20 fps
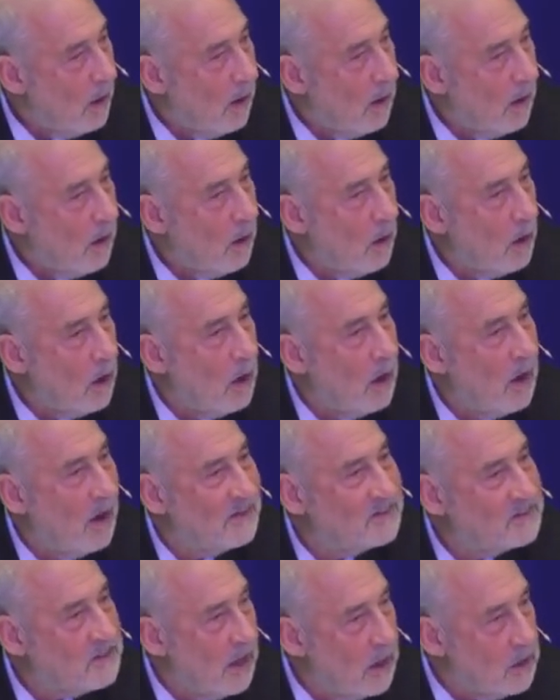uh,
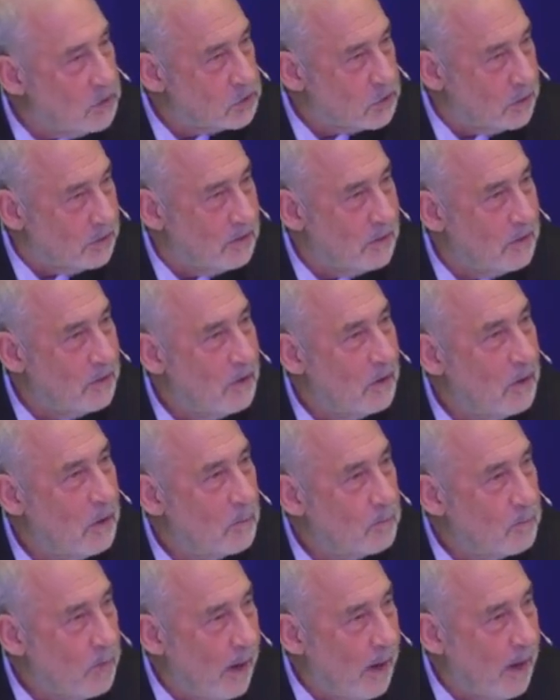attention
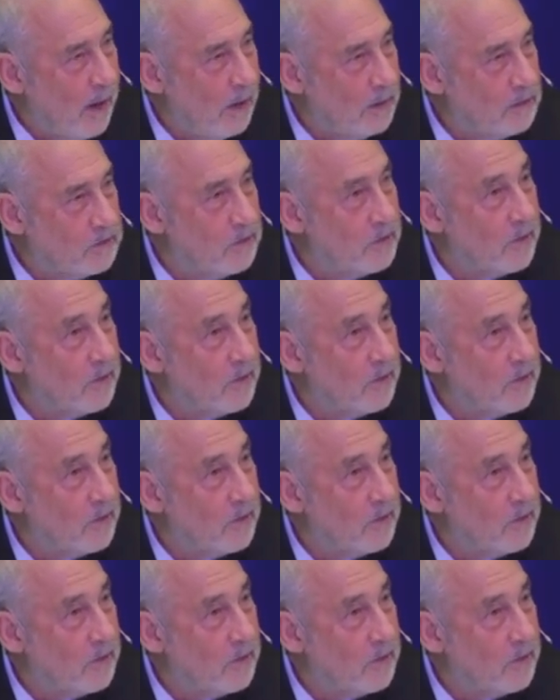paid